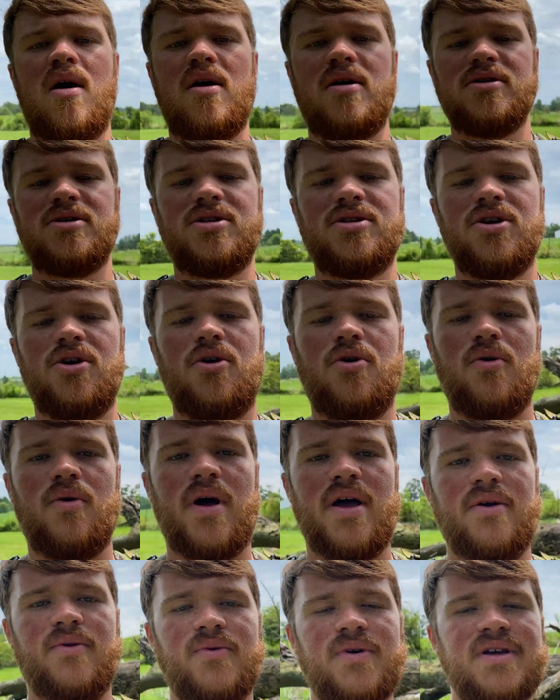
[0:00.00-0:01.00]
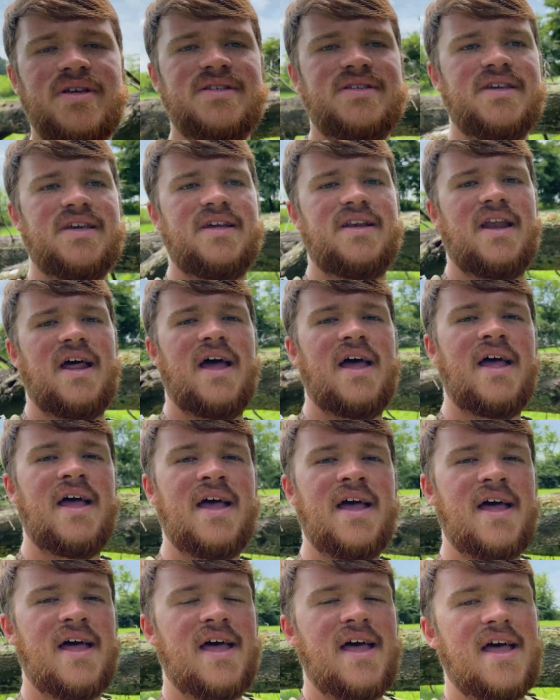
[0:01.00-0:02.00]
Also a reason,
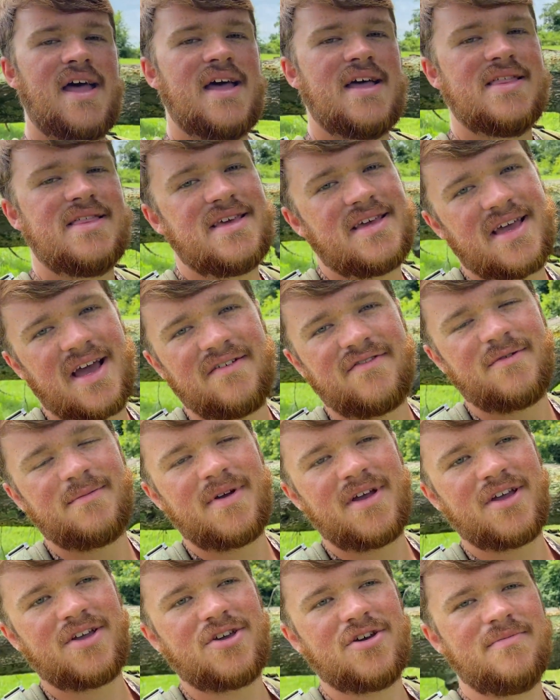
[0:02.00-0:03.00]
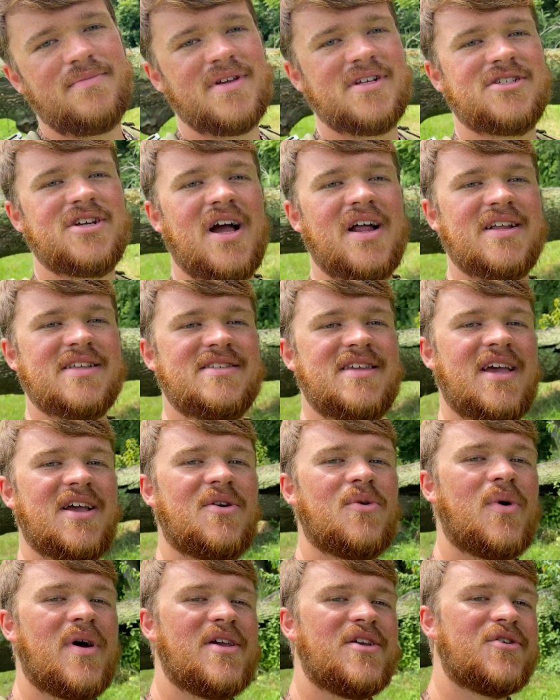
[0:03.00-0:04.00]
the government could be trying to take
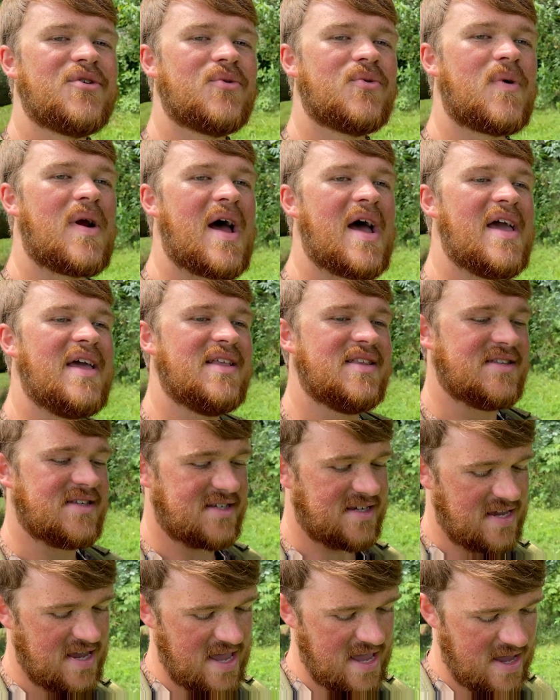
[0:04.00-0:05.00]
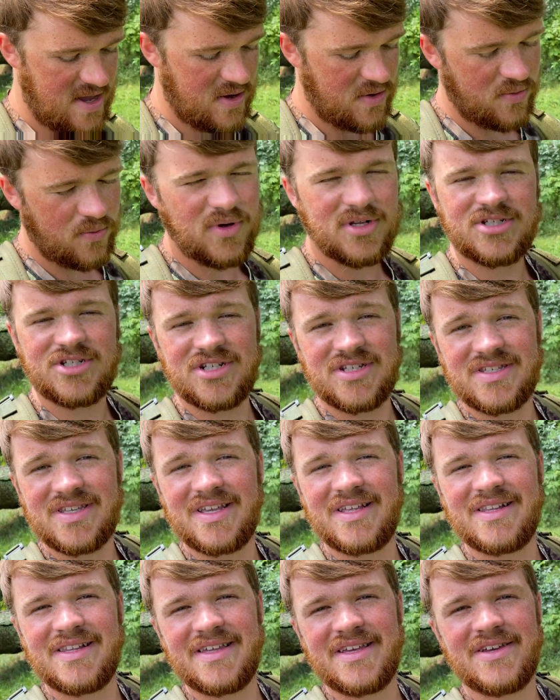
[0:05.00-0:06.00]
away your rights, which is
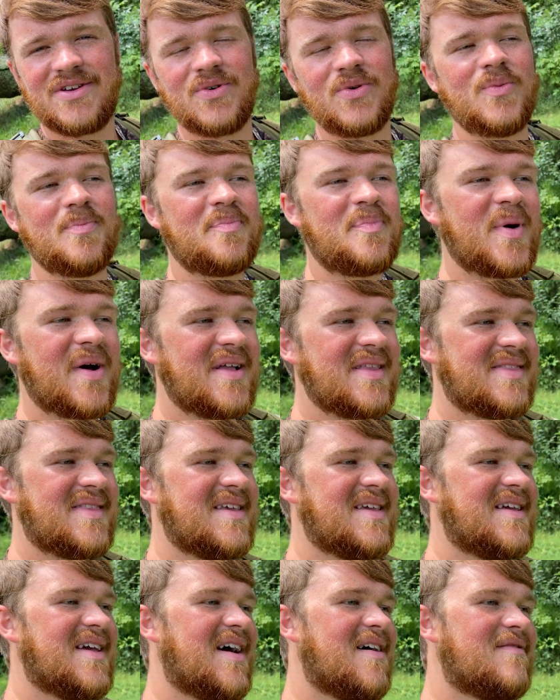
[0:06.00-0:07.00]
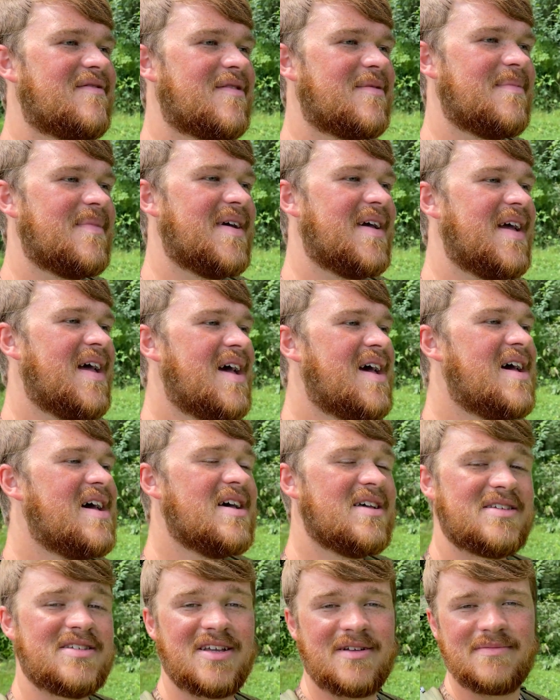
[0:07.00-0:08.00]
illegal, but the government
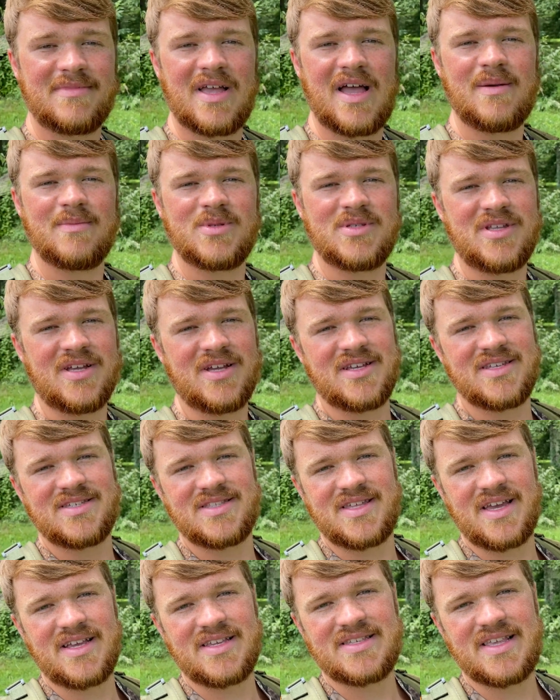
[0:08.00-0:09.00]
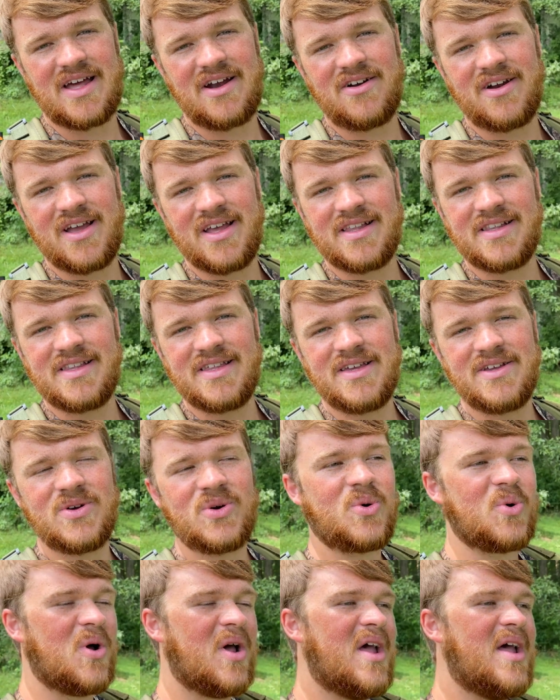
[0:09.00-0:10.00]
sometimes does things that are
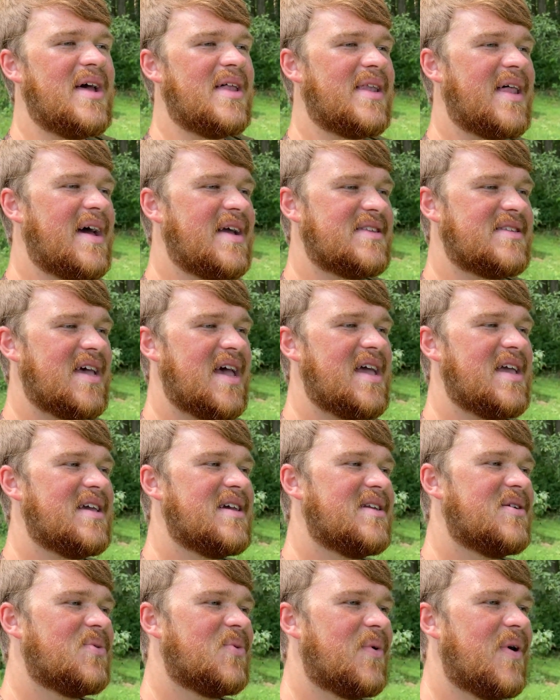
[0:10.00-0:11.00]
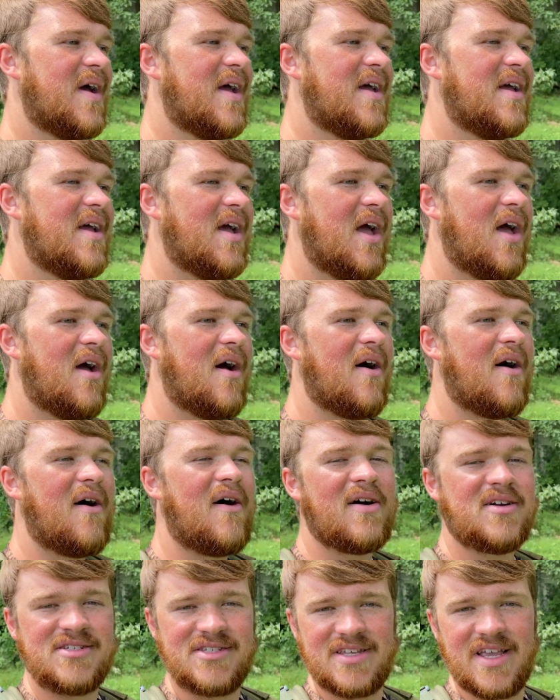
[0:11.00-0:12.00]
illegal, like taking away
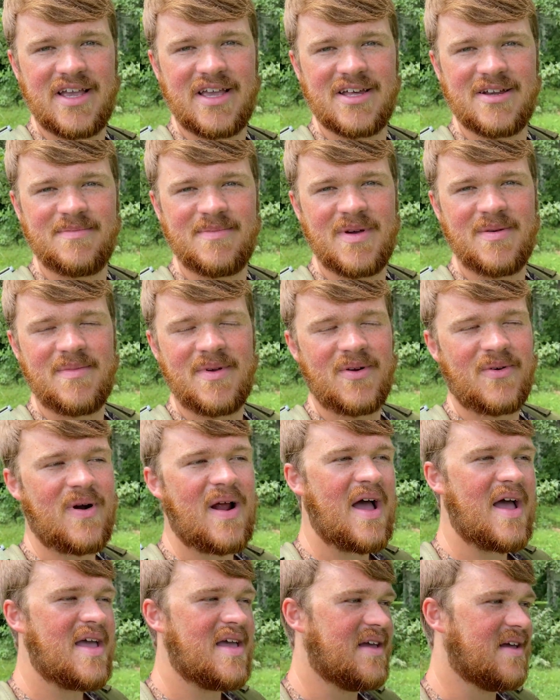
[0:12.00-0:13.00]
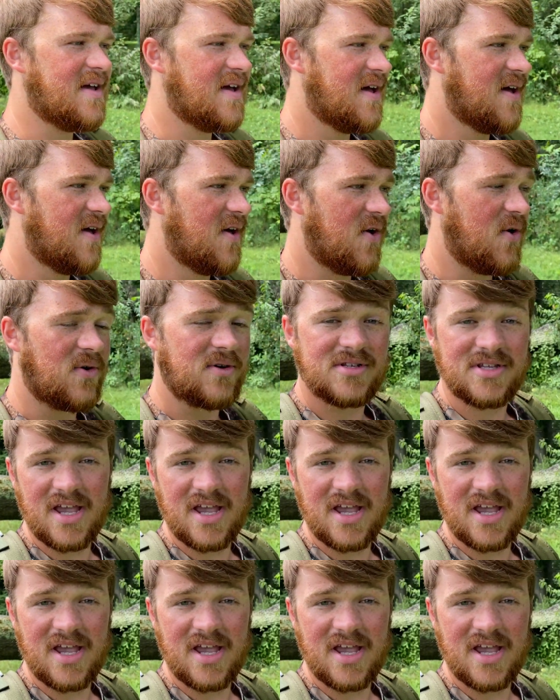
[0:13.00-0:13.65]
our Second Amendment right or